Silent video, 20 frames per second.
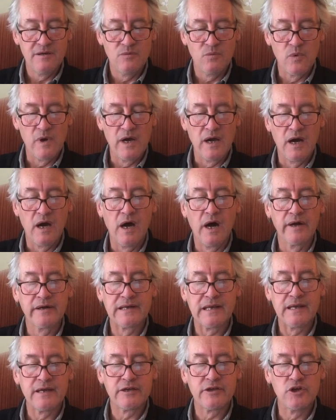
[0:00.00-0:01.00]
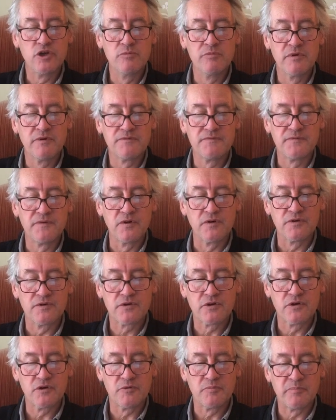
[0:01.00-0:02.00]
Where hardly a human foot
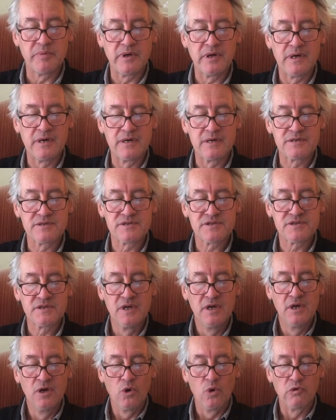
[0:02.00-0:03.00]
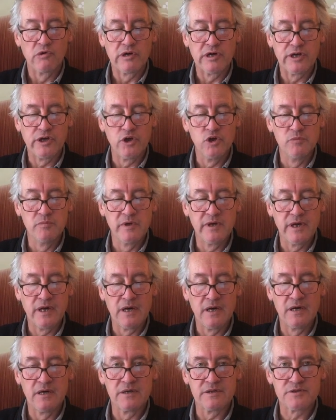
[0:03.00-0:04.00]
could pass, or a human
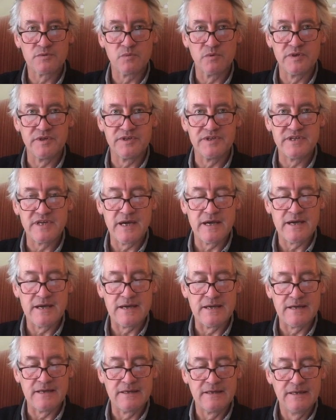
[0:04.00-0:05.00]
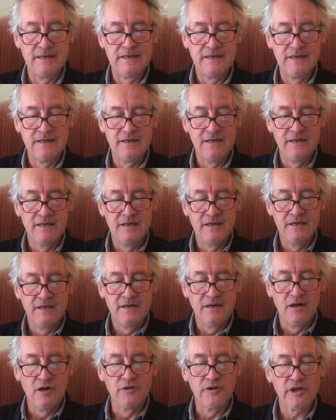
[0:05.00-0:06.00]
heart would dare,
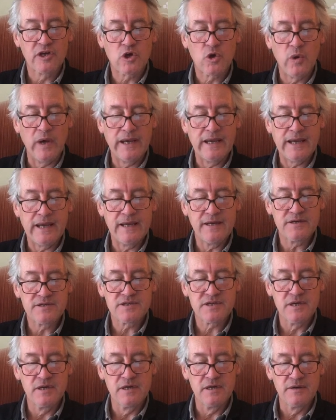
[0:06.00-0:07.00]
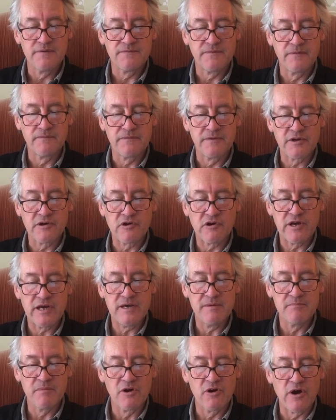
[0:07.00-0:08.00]
on the quaking turf of the
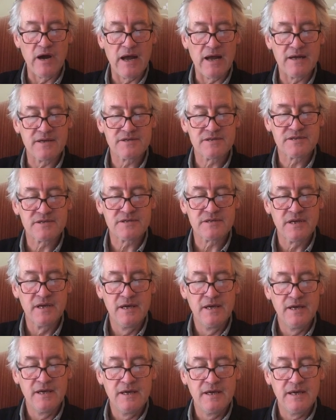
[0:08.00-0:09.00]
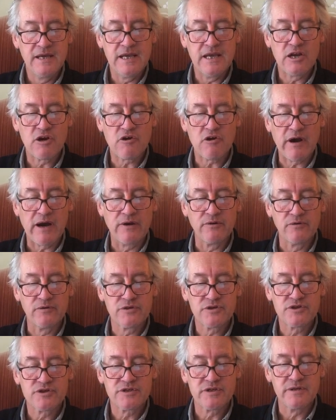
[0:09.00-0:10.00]
green morass, he
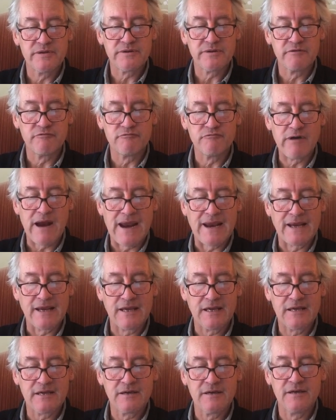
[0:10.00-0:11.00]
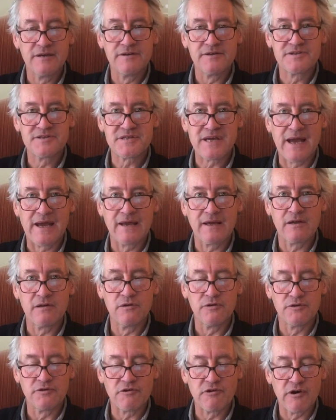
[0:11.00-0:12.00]
crouched in the rank and
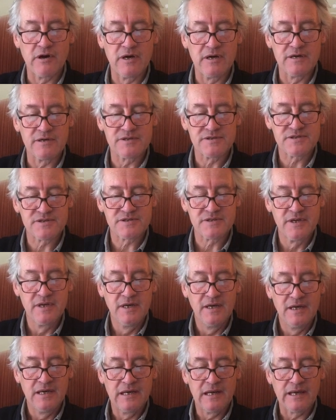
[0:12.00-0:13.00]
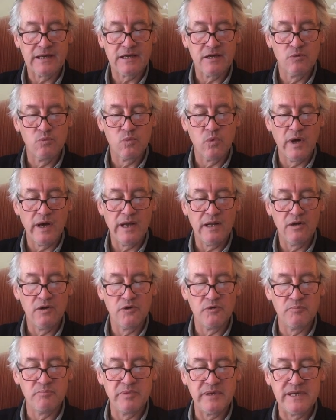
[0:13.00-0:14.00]
tangled grass like a
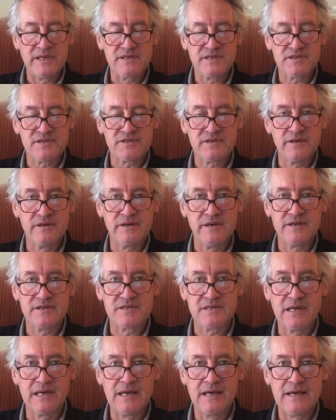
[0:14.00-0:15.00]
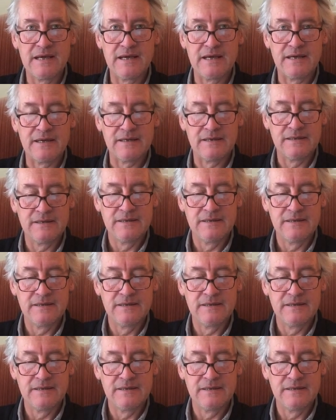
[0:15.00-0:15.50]
wild beast in his lair.